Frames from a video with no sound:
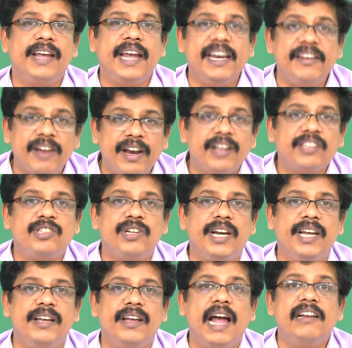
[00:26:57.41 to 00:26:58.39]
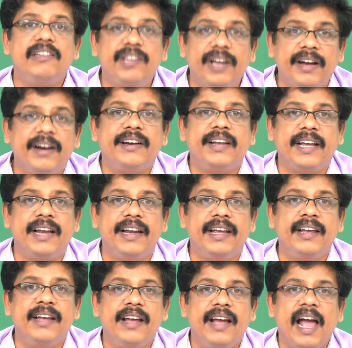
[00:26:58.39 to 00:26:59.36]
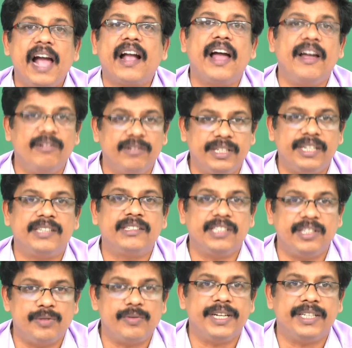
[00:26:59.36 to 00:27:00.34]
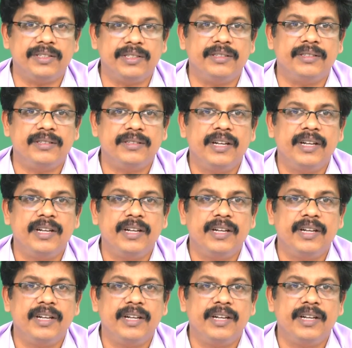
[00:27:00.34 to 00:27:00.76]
intellectually and theoretically a chaotic situation,